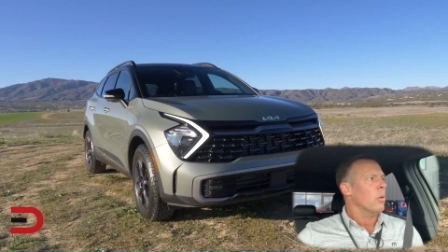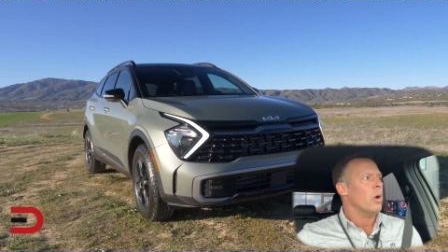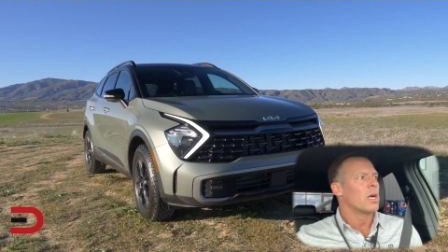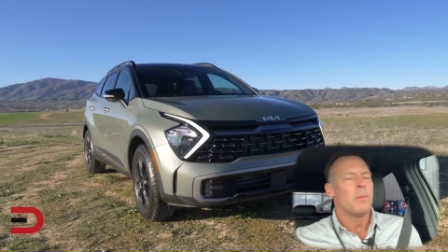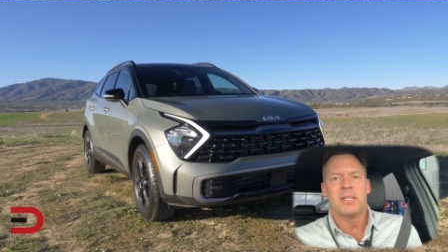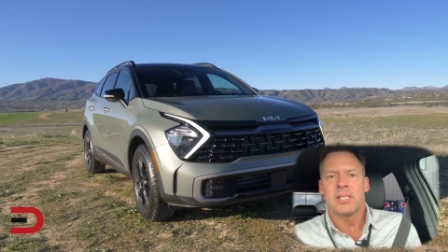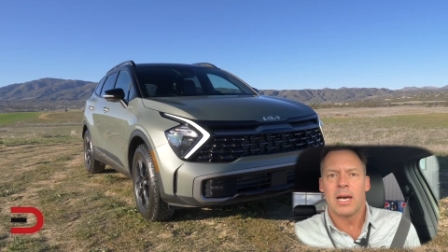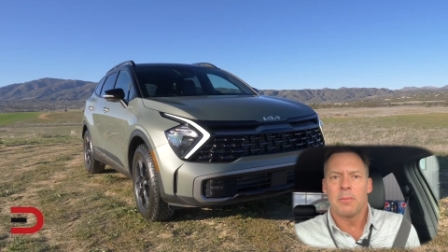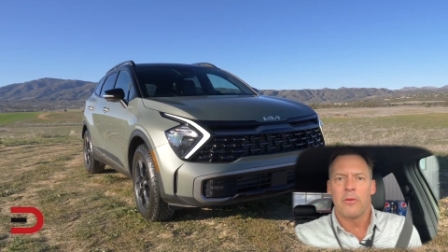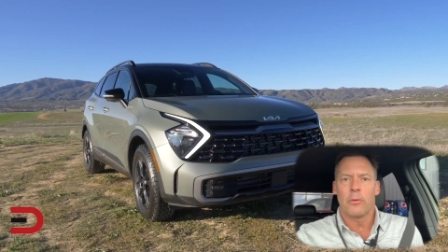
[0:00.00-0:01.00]
Welcome
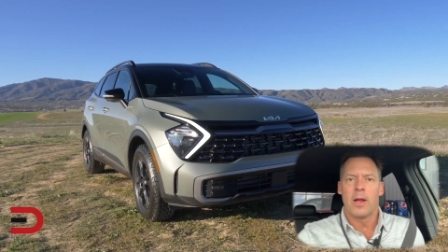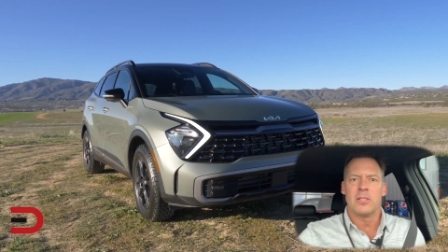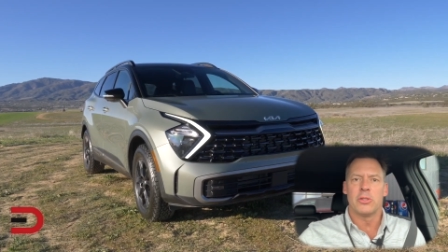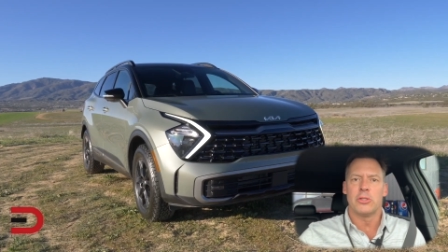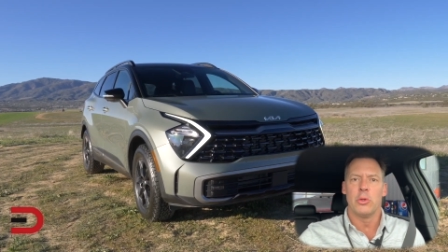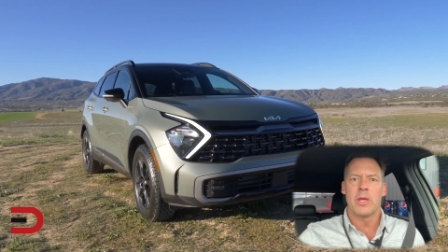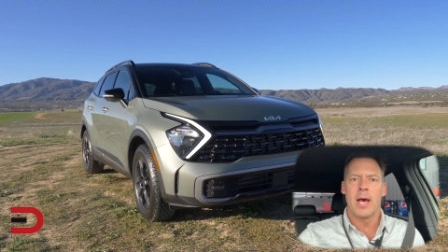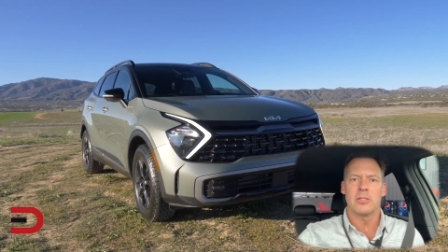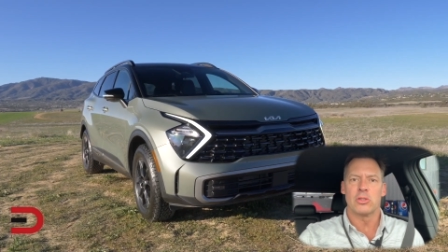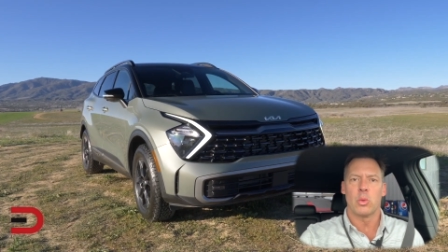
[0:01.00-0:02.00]
inside, my friends, to the
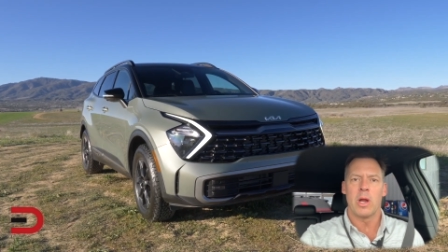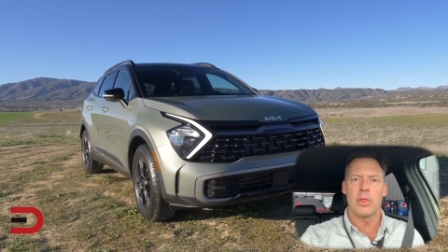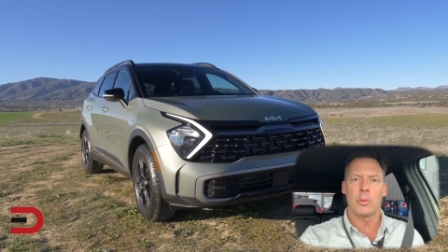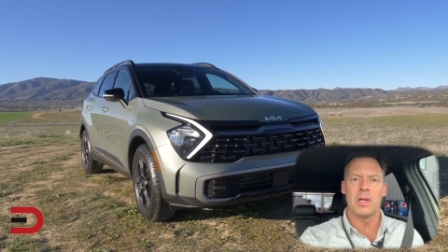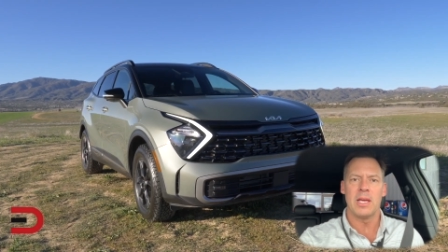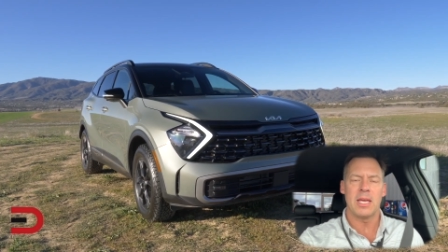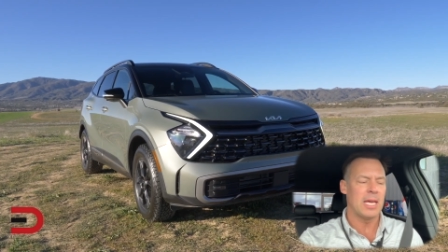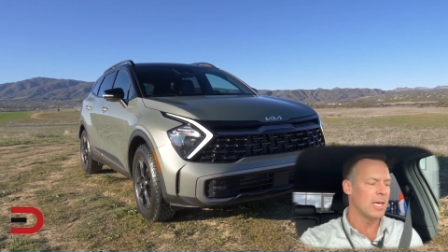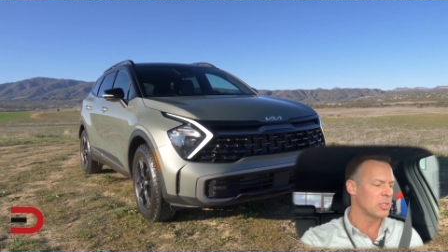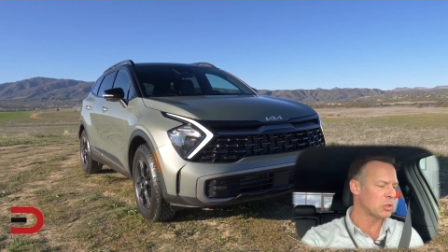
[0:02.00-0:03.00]
2023
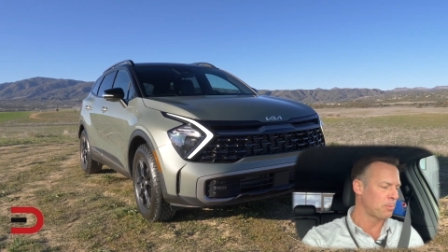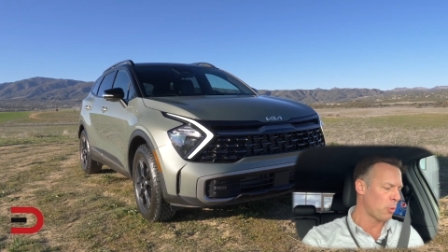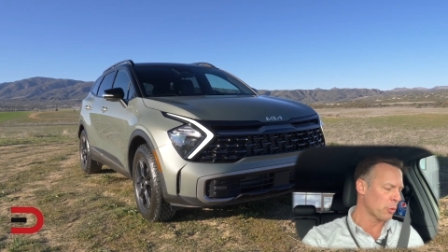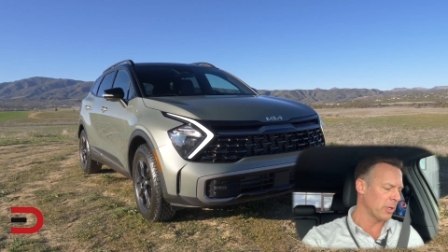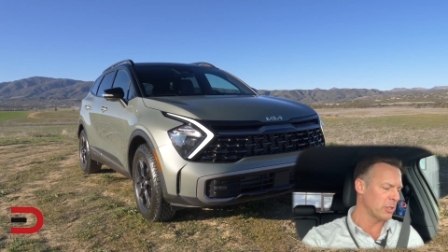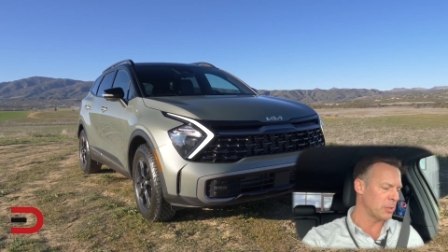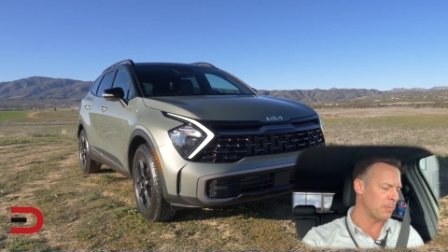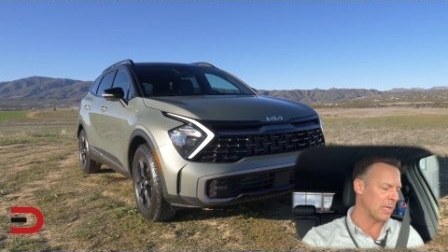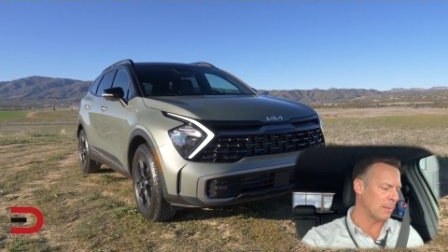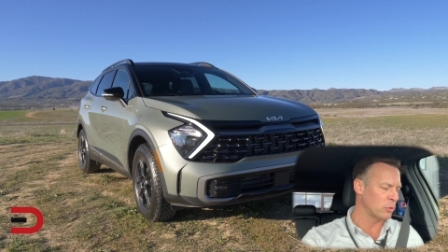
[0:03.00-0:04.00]
Kia Sportage,
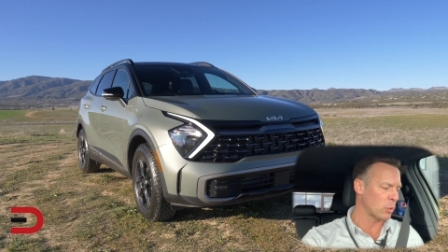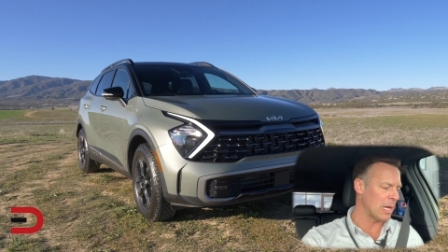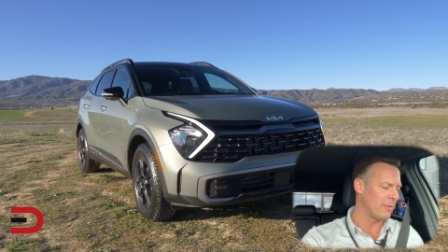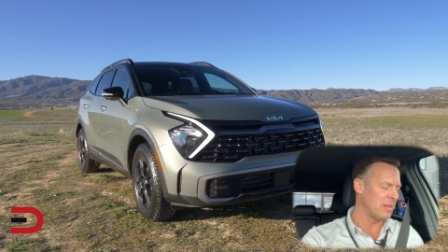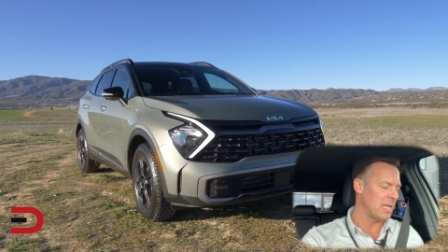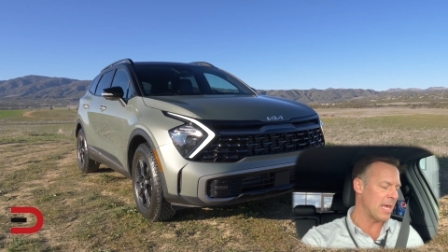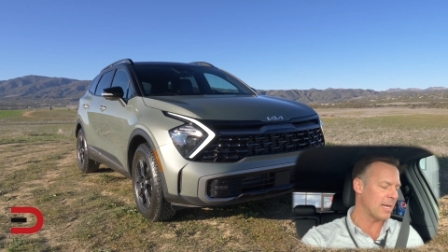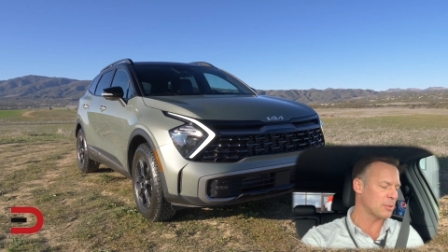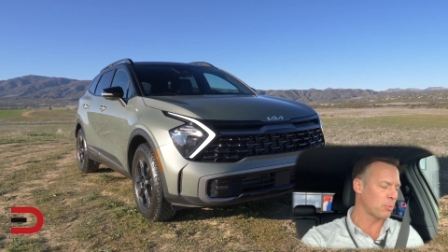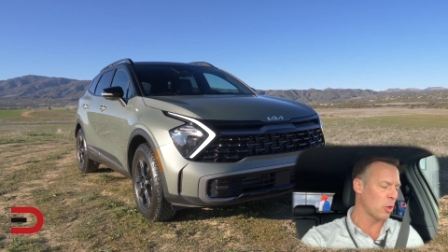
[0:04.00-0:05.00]
and I'm driving the
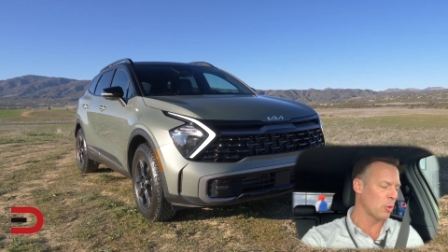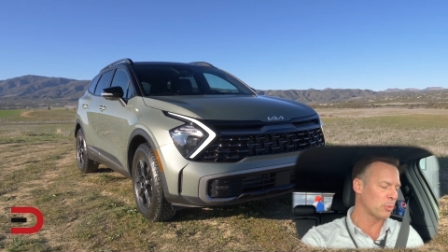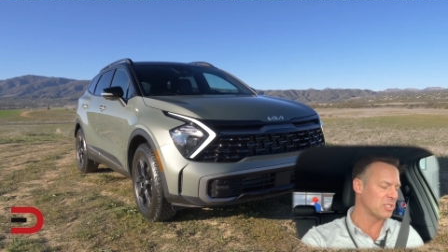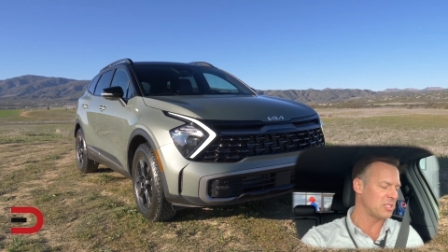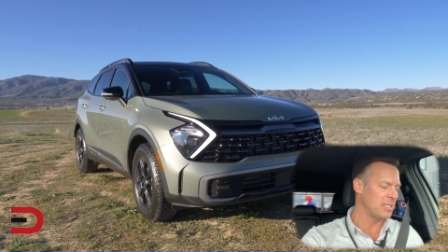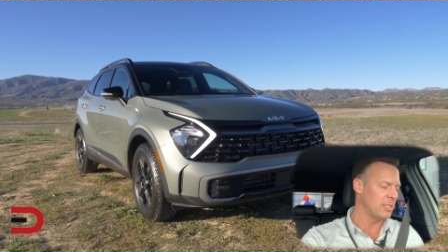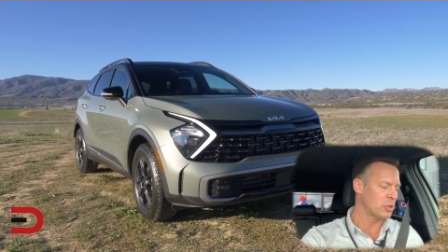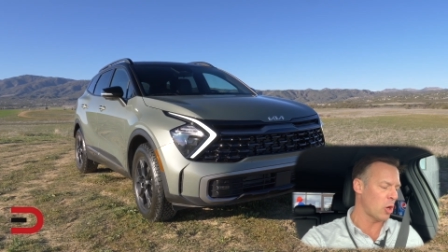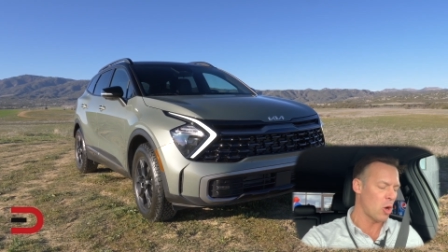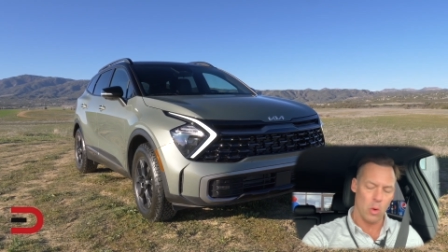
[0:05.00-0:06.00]
X-Pro
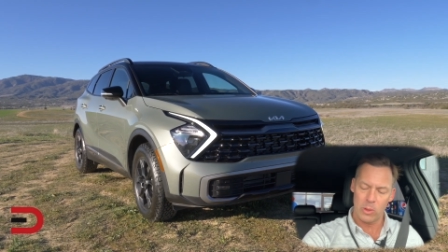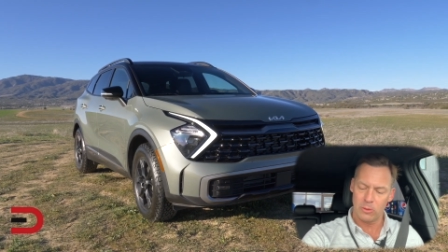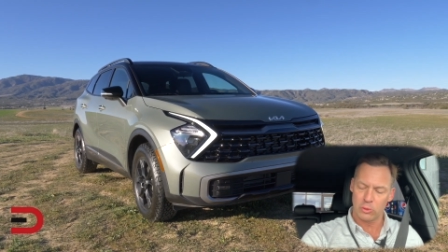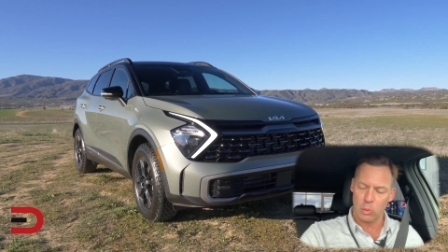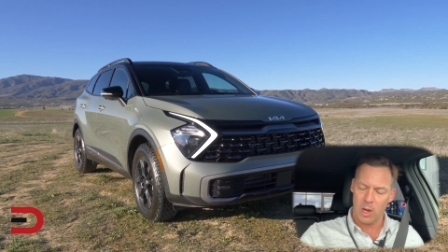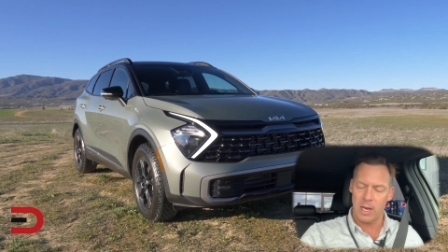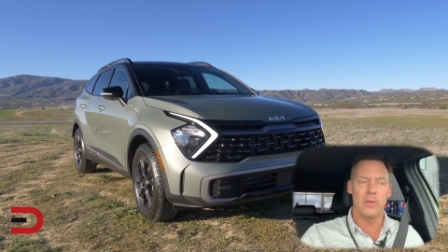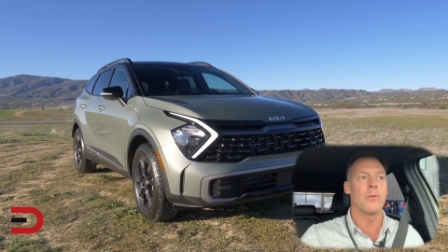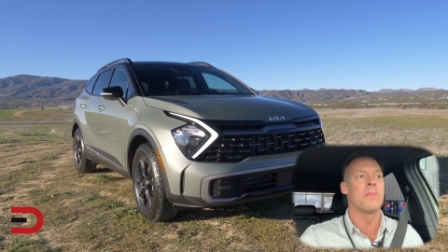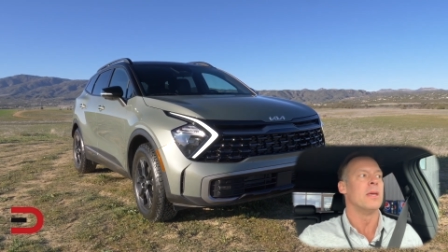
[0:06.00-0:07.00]
Prestige all-wheel
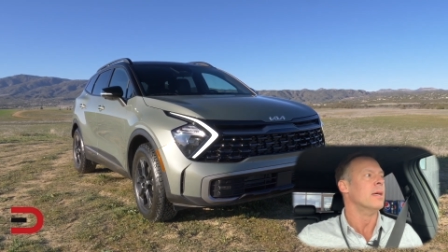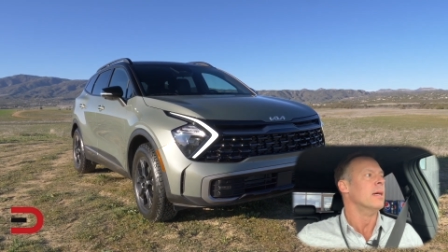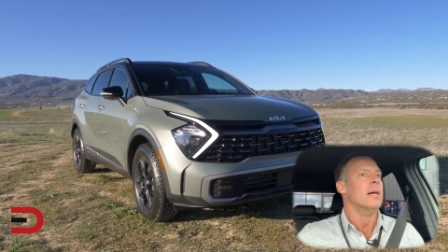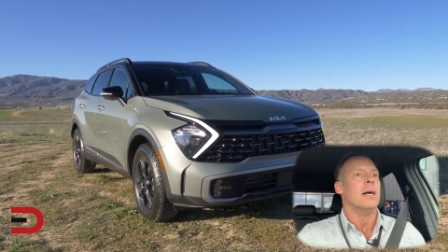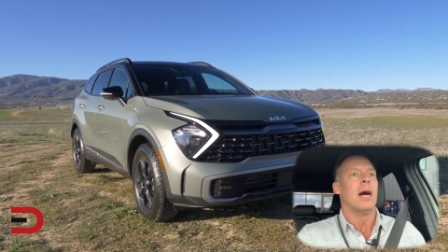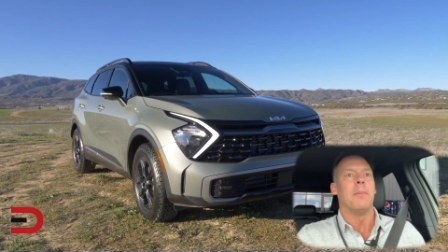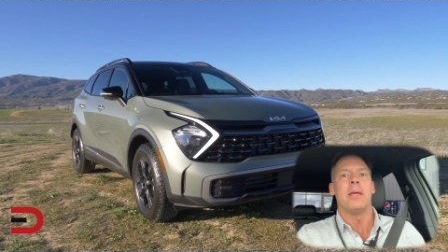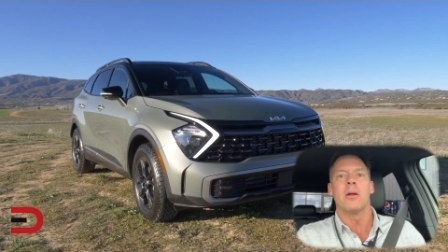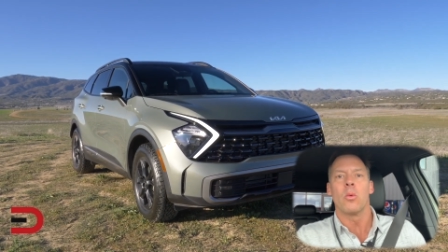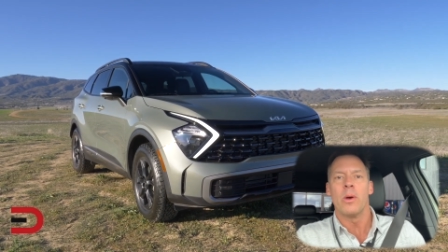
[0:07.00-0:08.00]
drive. I'm
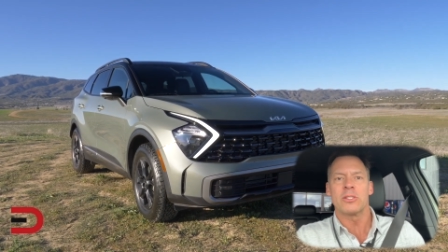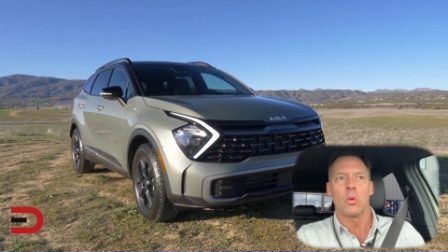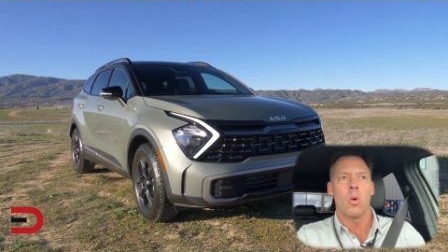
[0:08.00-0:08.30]
here in Western